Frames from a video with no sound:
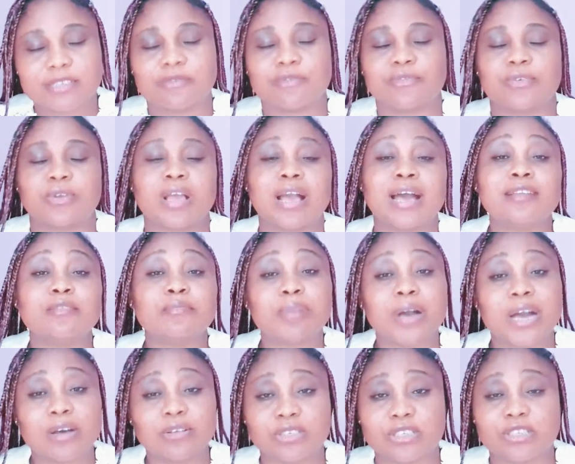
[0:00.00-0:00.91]
If you can't
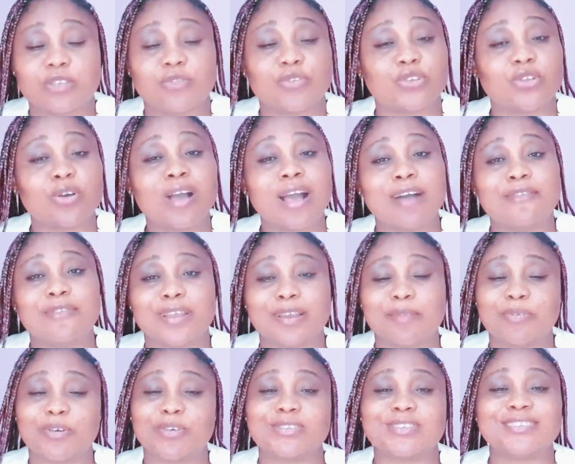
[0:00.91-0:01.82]
pound it, if you don't have
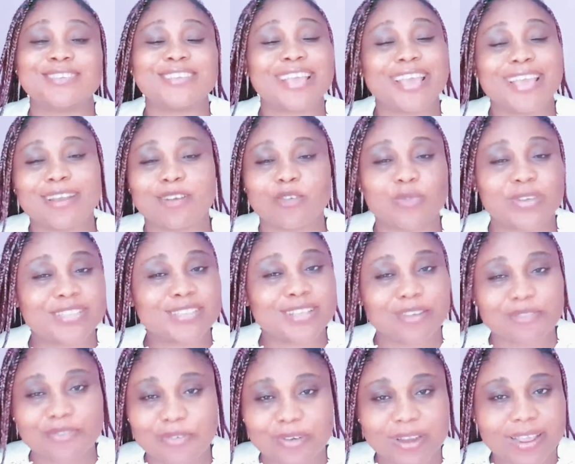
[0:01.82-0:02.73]
any, because here in West
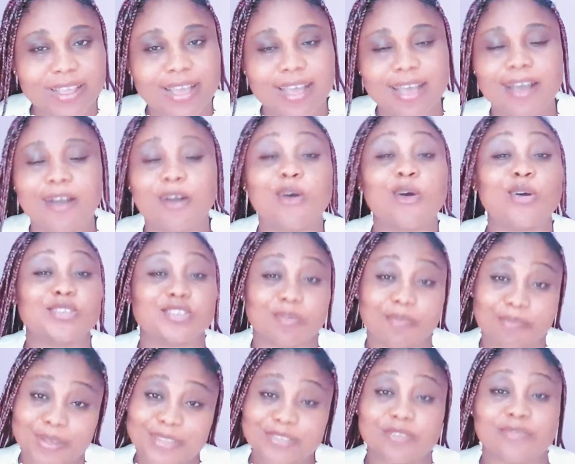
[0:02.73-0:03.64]
Africa or
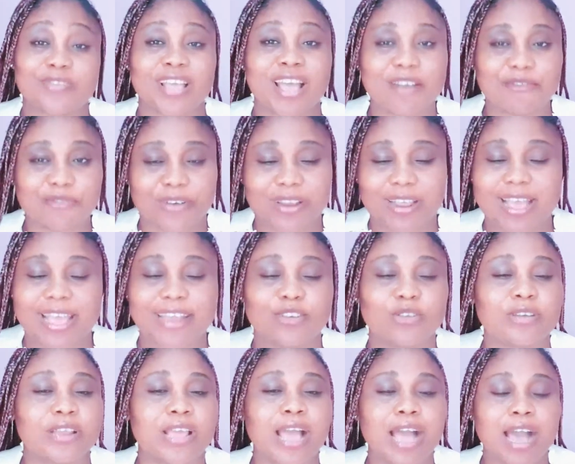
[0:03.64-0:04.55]
some parts of the Africa,
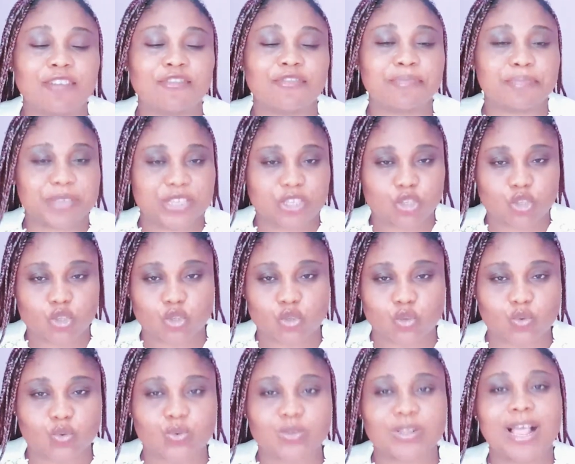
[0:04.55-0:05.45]
they have
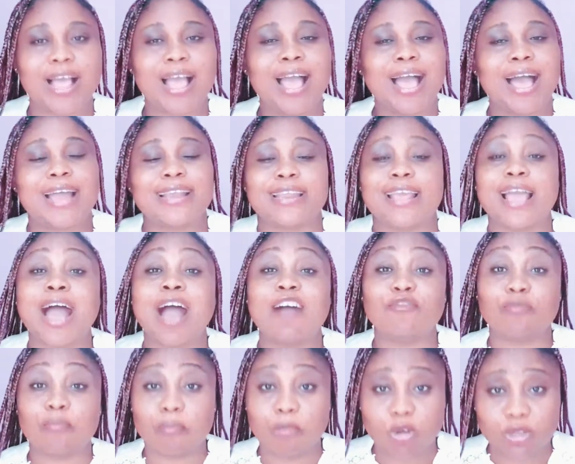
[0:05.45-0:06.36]
pistol and they
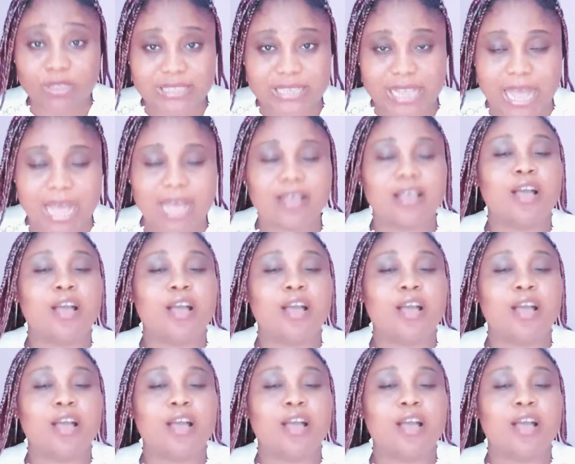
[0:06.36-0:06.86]
have mortar